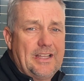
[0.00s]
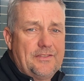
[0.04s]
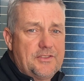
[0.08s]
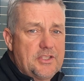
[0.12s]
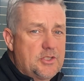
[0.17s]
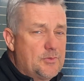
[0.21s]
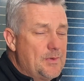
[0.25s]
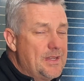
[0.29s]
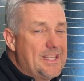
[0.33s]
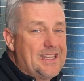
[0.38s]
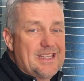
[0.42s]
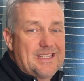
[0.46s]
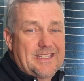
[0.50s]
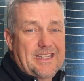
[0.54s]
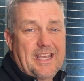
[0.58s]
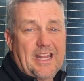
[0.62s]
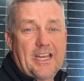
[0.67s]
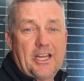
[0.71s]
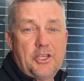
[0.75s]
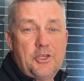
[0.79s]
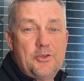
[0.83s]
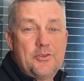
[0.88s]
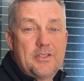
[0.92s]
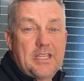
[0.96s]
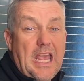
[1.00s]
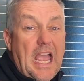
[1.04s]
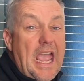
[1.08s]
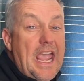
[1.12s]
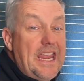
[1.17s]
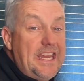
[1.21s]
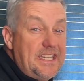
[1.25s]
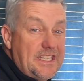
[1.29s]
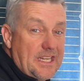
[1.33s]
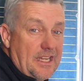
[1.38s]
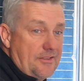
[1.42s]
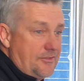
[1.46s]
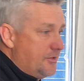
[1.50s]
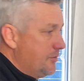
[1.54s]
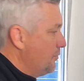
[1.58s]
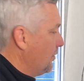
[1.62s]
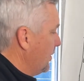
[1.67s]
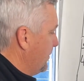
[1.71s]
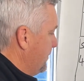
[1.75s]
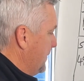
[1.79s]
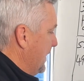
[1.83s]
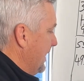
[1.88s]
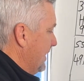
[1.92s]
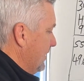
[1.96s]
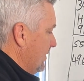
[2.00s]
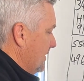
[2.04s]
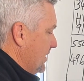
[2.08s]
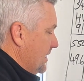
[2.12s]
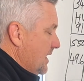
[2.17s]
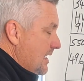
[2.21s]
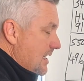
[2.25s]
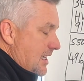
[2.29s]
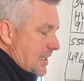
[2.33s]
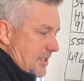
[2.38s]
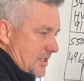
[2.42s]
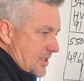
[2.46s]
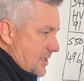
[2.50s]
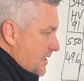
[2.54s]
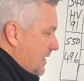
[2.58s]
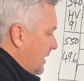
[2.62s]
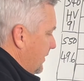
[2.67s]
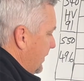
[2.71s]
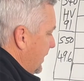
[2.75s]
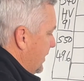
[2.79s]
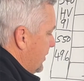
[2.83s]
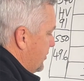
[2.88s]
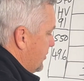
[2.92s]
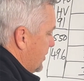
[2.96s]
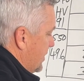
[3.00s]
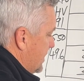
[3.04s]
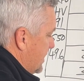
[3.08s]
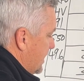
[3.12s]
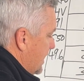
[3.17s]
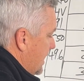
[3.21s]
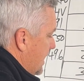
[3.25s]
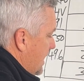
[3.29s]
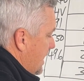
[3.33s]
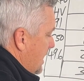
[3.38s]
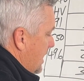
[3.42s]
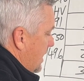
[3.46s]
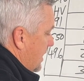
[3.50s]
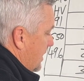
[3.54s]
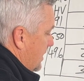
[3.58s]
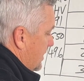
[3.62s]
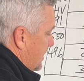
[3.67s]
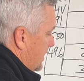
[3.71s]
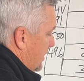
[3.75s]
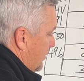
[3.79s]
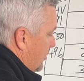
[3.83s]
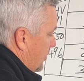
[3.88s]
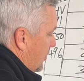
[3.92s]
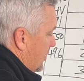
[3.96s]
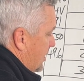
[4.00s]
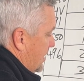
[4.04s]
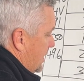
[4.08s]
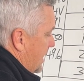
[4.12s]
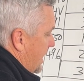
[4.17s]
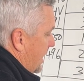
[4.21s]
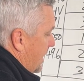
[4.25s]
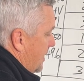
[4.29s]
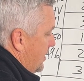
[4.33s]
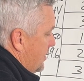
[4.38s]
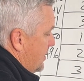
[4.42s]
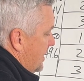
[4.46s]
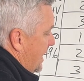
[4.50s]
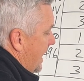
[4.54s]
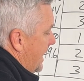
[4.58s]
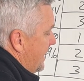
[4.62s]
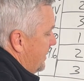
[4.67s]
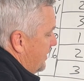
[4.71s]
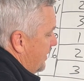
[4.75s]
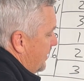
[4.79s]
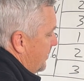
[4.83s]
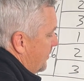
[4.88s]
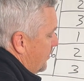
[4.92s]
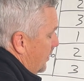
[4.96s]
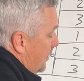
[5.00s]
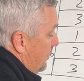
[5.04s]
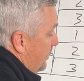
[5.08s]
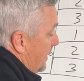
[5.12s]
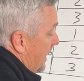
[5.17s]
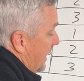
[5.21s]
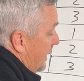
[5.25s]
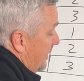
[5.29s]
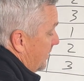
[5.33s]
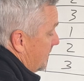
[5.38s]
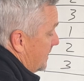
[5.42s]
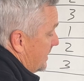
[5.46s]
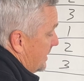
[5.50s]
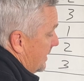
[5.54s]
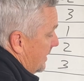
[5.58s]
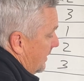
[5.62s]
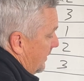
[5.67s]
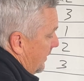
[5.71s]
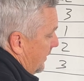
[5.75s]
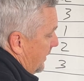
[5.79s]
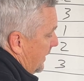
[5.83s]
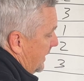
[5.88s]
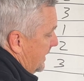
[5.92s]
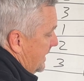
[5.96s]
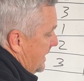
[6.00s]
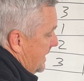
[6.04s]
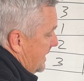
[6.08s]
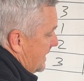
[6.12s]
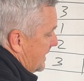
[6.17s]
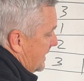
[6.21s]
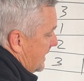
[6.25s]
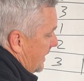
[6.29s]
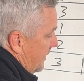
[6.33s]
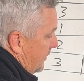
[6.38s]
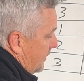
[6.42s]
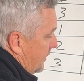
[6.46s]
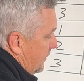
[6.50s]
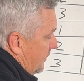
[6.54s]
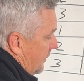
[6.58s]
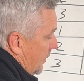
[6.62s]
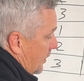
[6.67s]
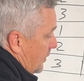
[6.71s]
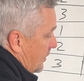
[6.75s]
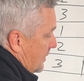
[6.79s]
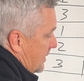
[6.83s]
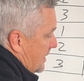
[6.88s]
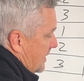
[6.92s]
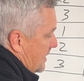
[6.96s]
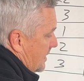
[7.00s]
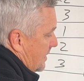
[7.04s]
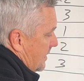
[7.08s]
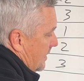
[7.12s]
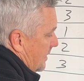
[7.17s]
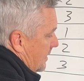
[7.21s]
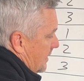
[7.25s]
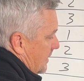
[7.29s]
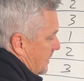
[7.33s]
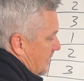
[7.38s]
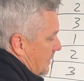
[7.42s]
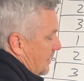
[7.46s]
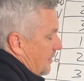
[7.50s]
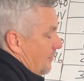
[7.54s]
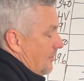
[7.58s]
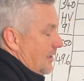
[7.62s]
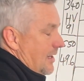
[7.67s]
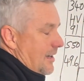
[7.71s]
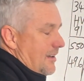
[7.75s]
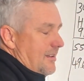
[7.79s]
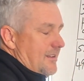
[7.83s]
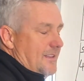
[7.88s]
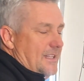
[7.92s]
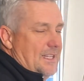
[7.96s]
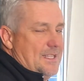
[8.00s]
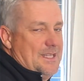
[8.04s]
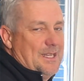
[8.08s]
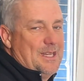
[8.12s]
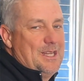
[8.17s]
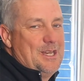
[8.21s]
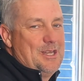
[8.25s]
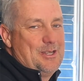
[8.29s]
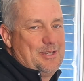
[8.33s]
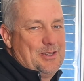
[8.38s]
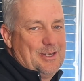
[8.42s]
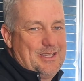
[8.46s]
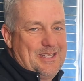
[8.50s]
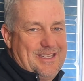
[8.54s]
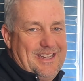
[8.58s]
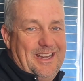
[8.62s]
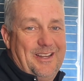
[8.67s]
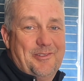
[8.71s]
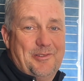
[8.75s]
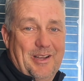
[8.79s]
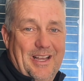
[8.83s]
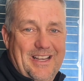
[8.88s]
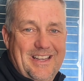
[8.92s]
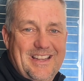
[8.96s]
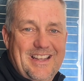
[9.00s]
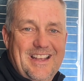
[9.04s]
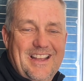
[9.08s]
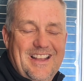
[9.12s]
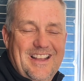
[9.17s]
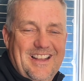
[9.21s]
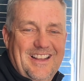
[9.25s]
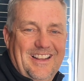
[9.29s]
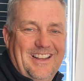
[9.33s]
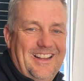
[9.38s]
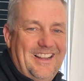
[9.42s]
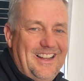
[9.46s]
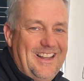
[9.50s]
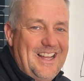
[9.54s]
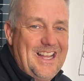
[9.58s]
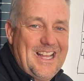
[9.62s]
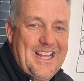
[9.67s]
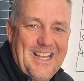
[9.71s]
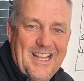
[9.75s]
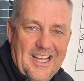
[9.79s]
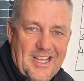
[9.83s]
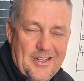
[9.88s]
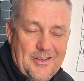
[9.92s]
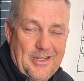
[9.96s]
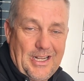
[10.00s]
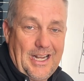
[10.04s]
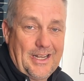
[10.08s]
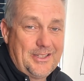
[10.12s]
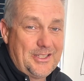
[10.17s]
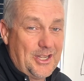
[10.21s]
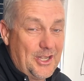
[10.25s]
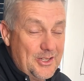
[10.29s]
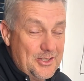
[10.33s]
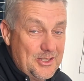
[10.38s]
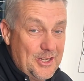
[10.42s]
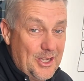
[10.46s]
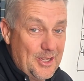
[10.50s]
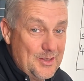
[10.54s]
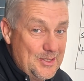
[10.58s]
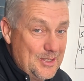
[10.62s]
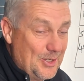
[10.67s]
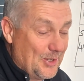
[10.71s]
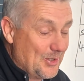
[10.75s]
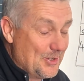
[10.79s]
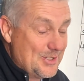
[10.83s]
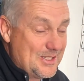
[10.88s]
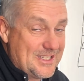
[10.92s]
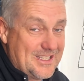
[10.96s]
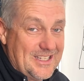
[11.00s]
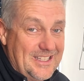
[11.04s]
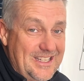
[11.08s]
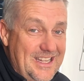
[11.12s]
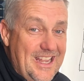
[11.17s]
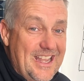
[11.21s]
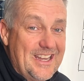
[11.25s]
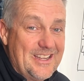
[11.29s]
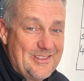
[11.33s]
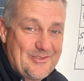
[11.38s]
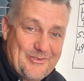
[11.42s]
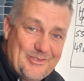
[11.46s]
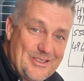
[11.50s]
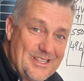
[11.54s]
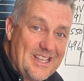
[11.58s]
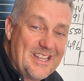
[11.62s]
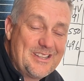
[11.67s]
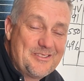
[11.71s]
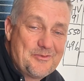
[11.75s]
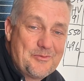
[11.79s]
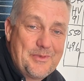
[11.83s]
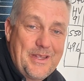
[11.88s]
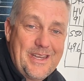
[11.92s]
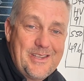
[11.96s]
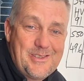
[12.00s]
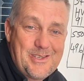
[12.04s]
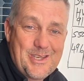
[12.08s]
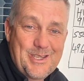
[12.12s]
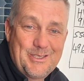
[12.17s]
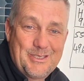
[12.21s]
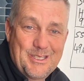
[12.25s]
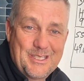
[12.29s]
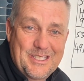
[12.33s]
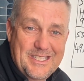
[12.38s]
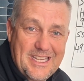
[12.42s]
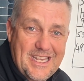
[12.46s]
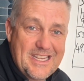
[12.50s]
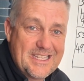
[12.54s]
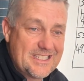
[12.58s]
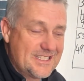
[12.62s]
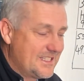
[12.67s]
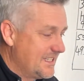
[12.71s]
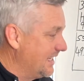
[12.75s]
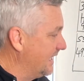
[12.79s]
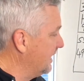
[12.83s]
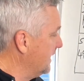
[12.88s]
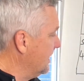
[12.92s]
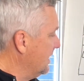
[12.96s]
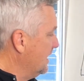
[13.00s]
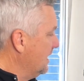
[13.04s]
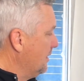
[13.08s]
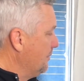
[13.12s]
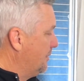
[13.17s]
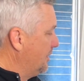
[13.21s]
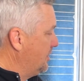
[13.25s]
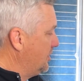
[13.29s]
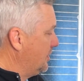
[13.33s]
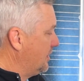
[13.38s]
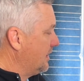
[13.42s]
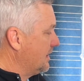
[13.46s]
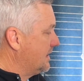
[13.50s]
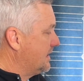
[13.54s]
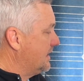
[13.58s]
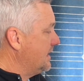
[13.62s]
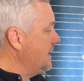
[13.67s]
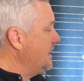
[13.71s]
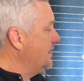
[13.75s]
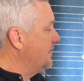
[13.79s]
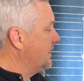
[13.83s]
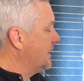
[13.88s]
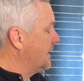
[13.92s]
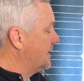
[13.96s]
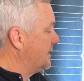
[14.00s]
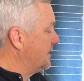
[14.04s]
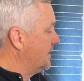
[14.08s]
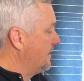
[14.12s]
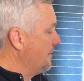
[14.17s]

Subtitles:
this week is, can I use 800 watt panels? Just out of interest, someone asked, can I use 800 watt panels? 37 volts. Wow, that's an interesting one. I don't know the answer yet for that. It'll be interesting to test that. But you can see that